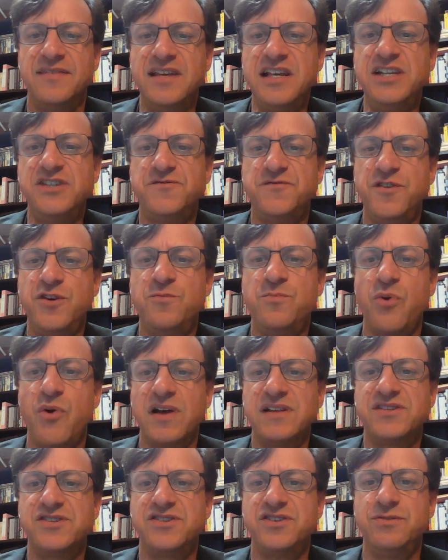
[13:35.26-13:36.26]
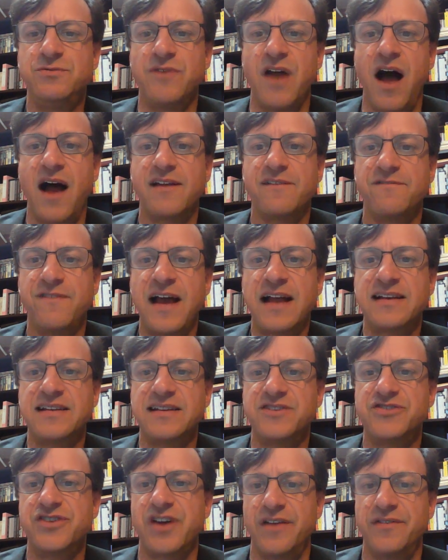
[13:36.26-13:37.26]
these viewpoints do not affect
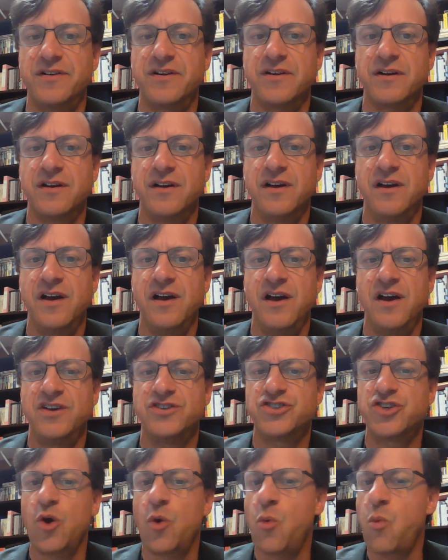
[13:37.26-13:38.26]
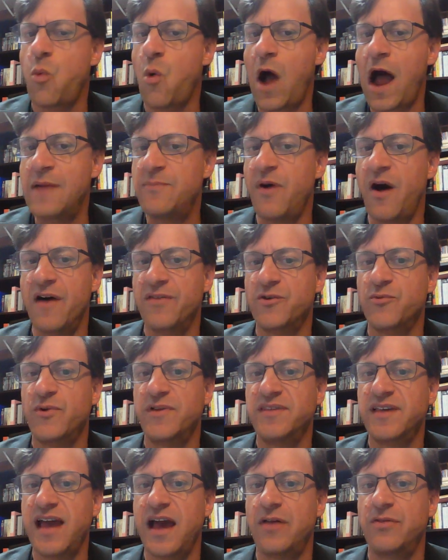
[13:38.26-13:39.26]
each other, so why bother
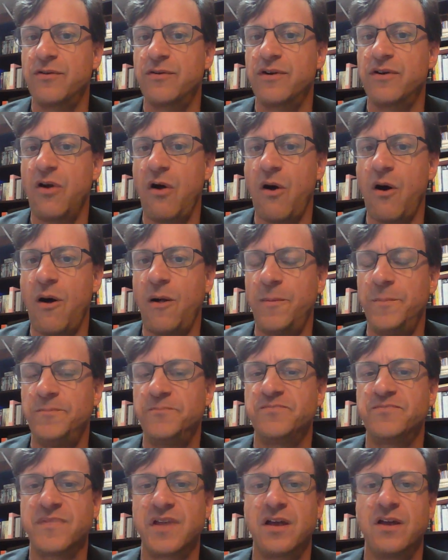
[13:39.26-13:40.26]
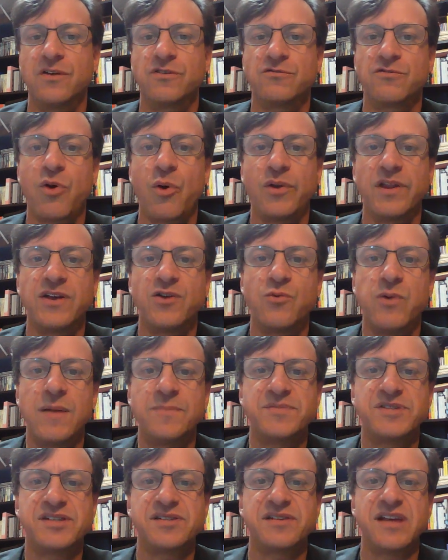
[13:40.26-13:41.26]
with Kether at all? Crowley
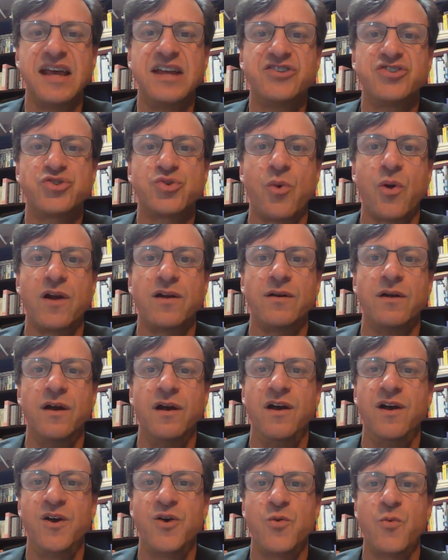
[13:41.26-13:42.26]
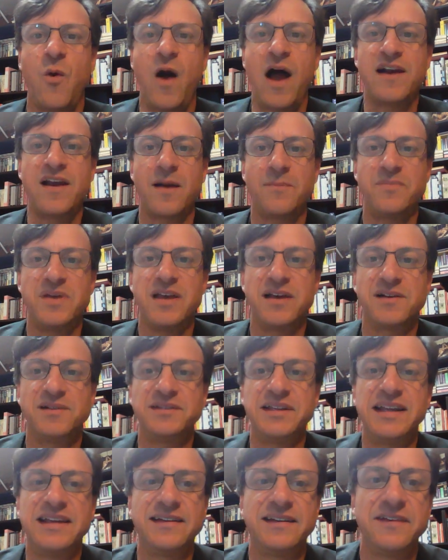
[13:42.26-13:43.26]
quips, in short, why not be a
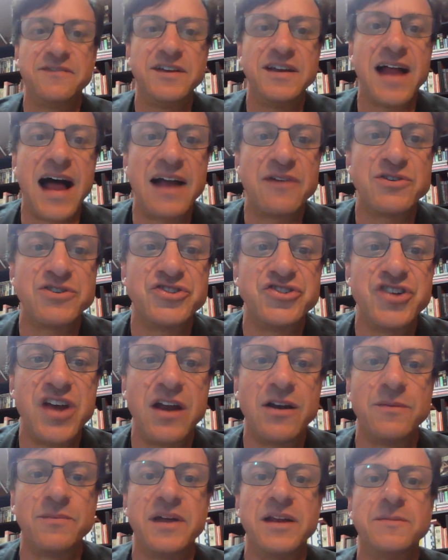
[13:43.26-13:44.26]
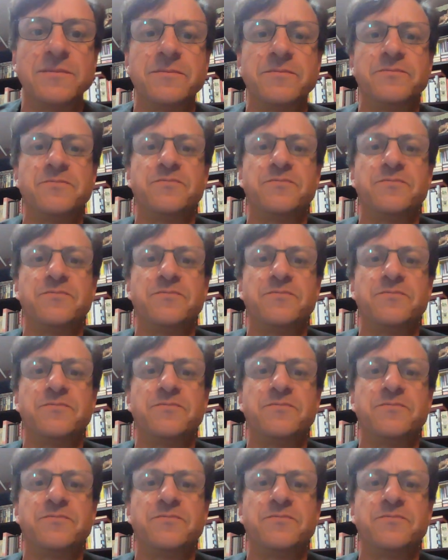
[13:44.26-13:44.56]
clean living Irish gentleman?